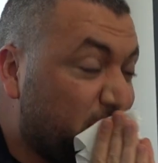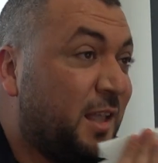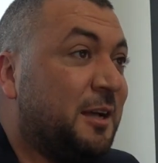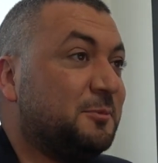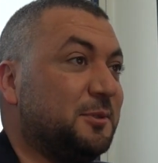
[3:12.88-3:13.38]

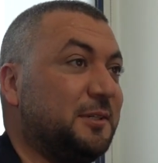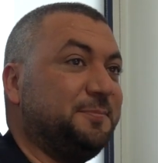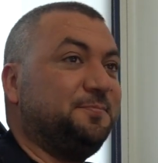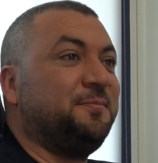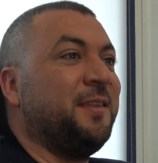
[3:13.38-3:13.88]
Alhamdulillah.
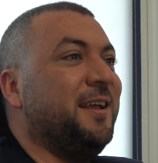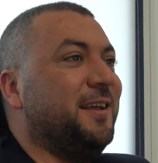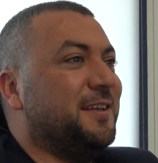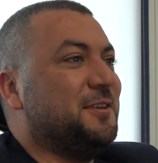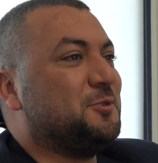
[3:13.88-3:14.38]

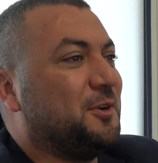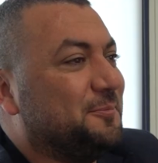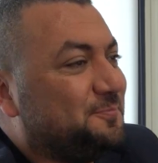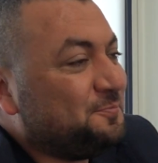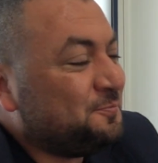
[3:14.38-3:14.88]
Sorry.
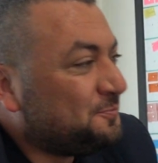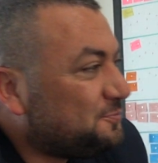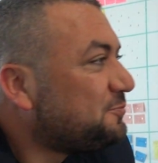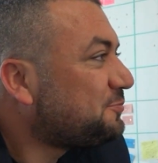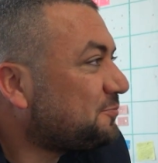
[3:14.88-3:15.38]

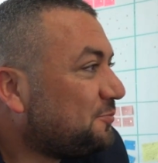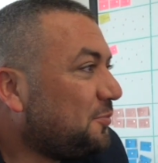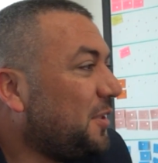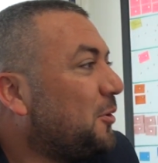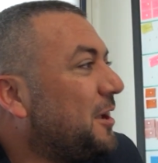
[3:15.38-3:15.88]

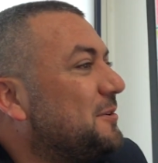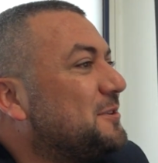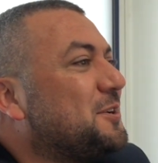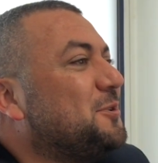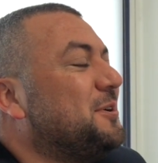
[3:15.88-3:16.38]
Okay,
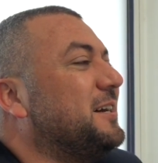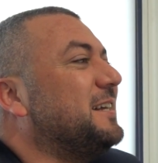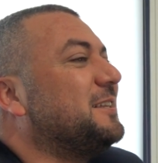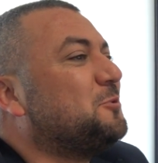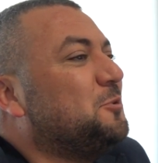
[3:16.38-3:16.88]
so
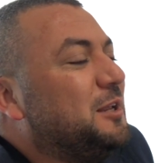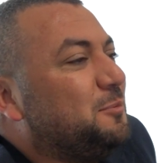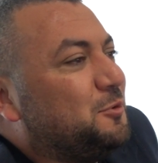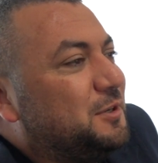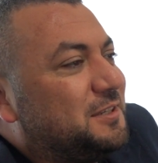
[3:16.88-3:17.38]
to help
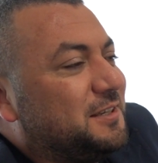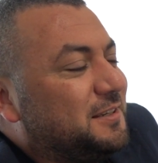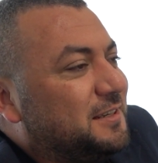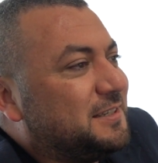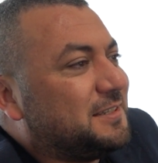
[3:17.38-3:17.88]
you
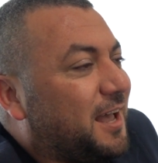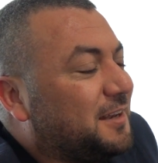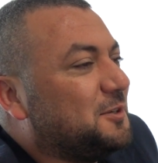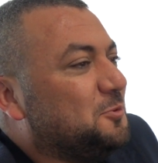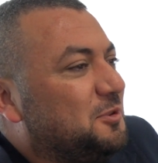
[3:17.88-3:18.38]
getting
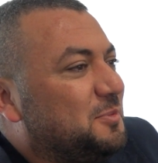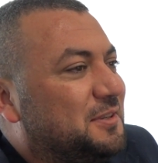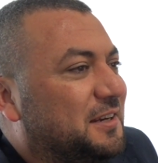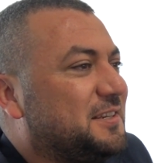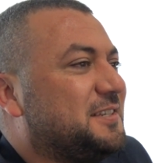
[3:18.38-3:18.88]
started with
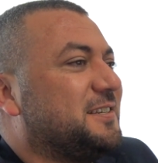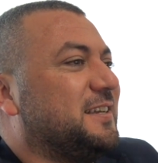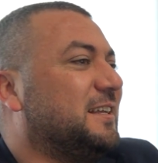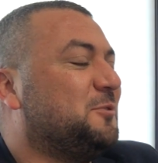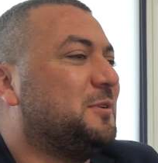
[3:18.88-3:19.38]

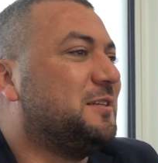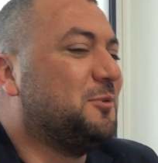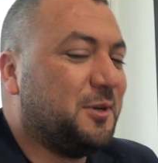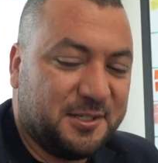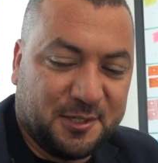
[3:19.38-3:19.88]

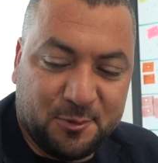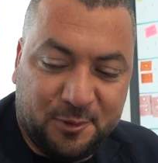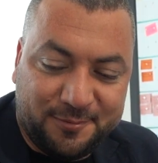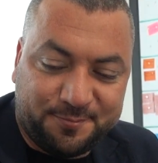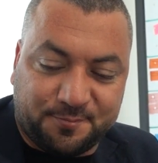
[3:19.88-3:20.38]
Bitrix24 as a
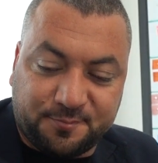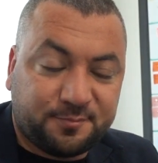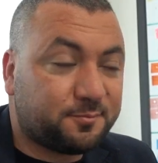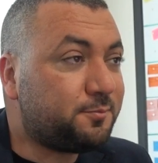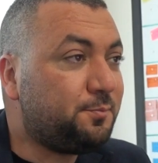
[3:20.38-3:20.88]
tool,
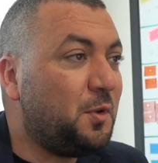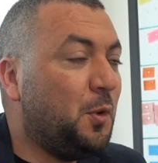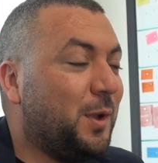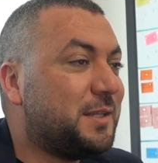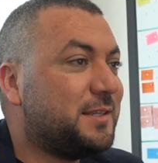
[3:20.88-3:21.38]

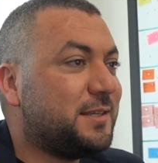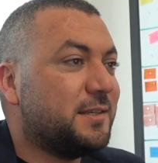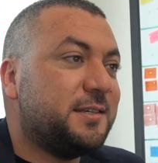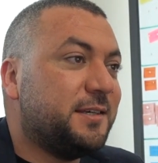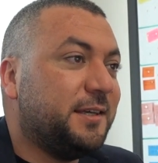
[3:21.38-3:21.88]
what
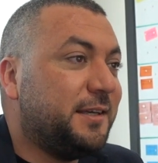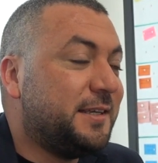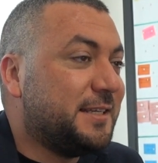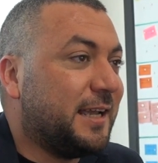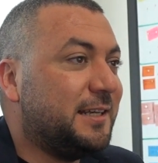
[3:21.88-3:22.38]

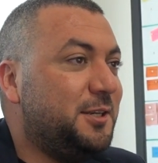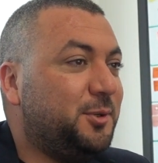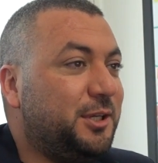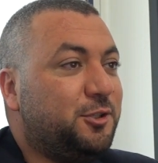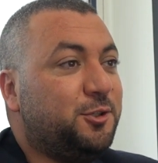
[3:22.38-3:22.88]
exactly you
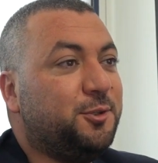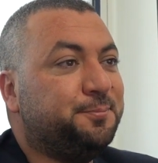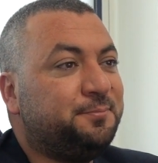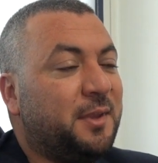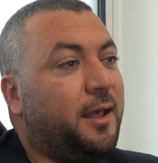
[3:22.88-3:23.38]
need to do.
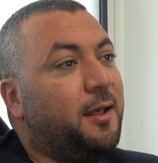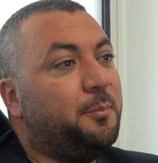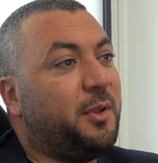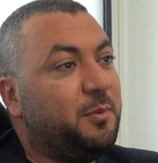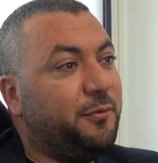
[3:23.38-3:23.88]

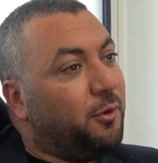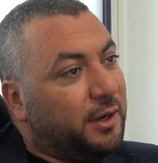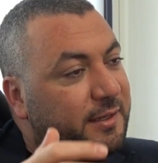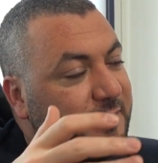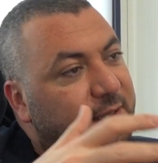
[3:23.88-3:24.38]
But before
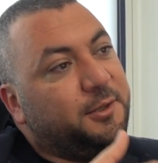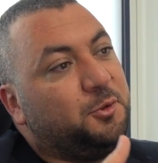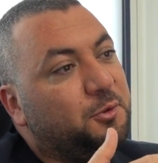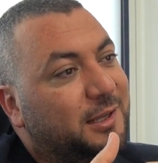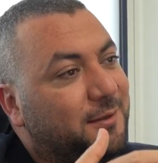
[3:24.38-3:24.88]
getting
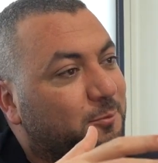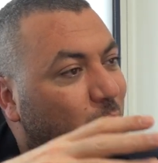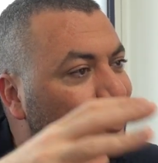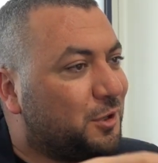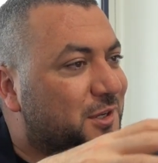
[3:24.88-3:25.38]
into the
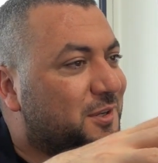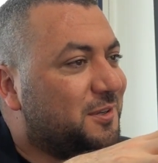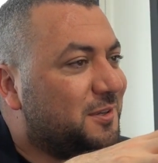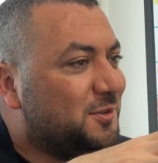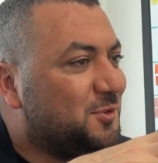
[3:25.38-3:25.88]

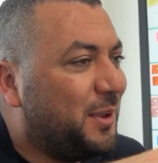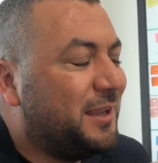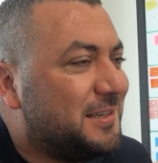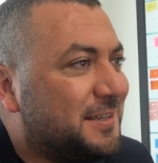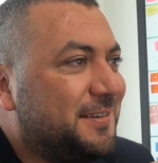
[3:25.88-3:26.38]

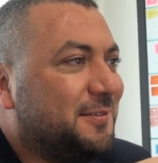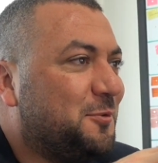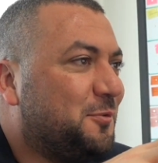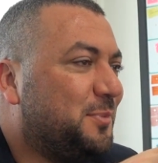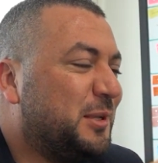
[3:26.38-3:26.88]
workspace here
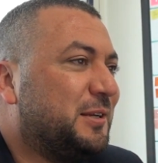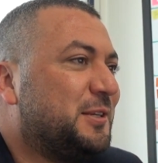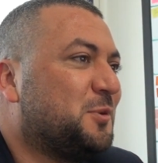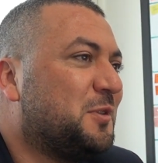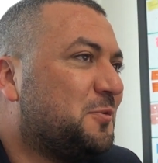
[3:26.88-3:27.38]
of
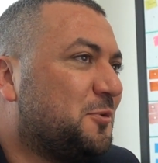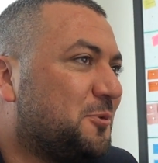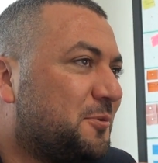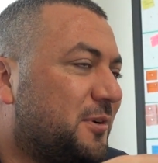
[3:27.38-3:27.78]
Bitrix24,